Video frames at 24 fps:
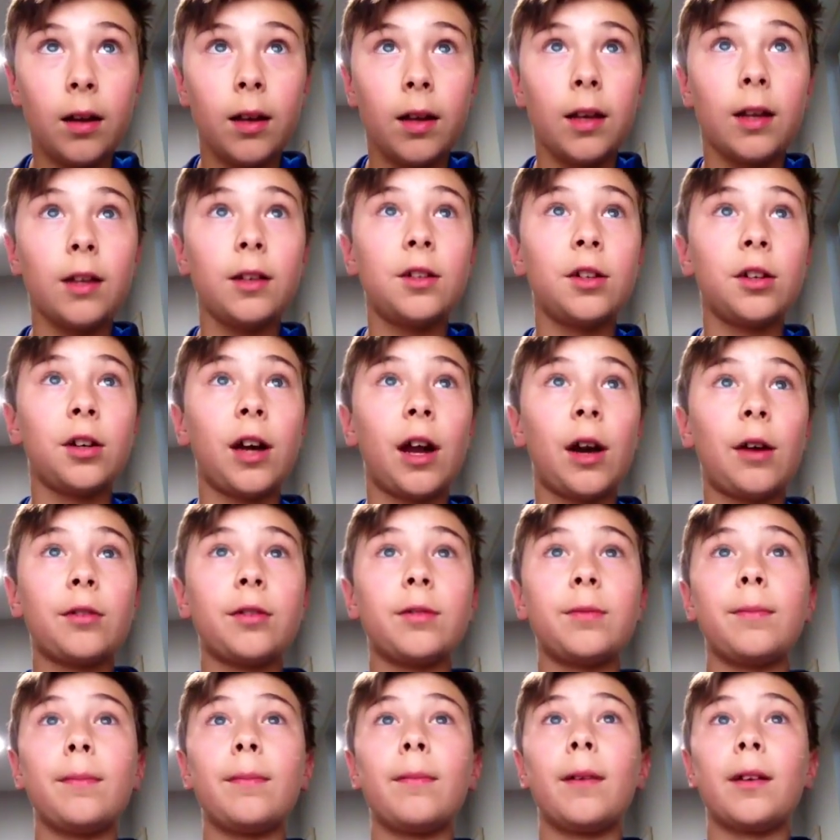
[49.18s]
He took out
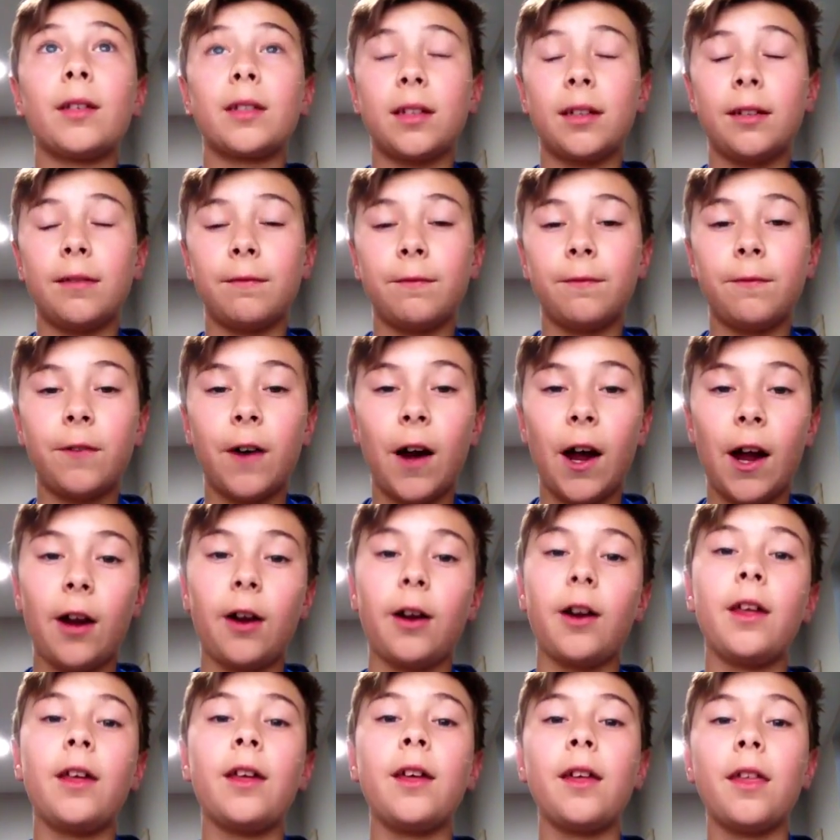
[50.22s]
his musket and
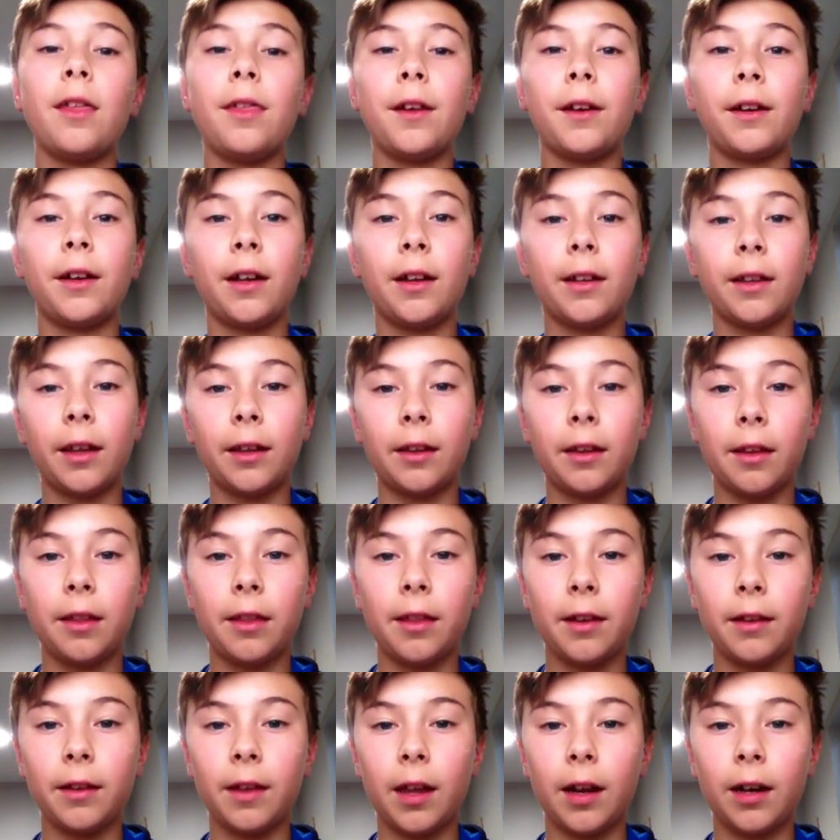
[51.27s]
fired, thinking that the
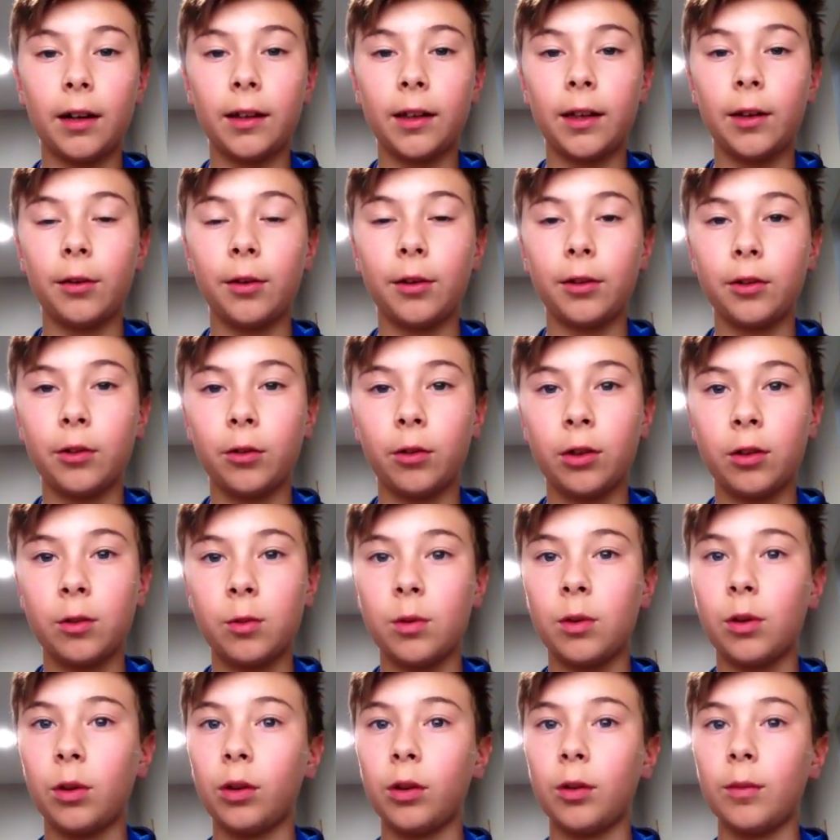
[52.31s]
thing that had killed his horse
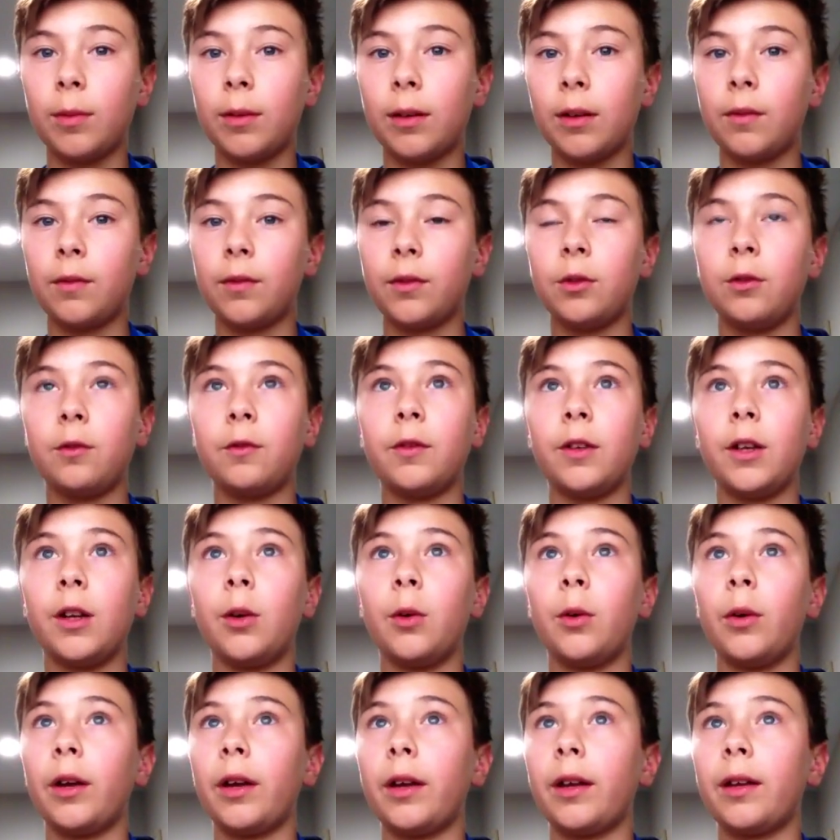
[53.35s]
would only be a few feet
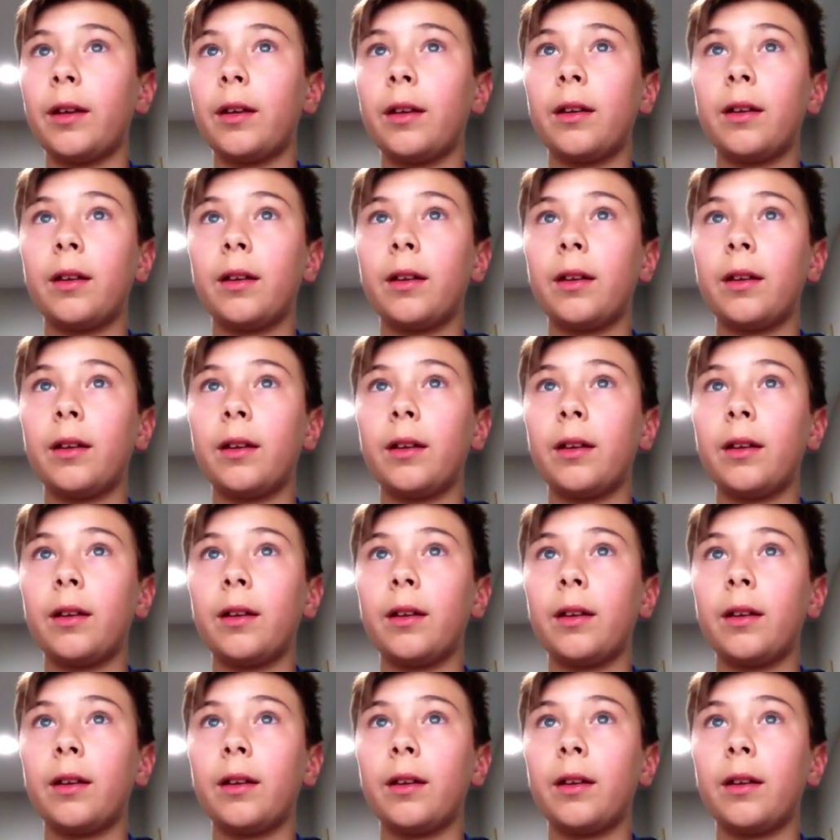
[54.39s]
away.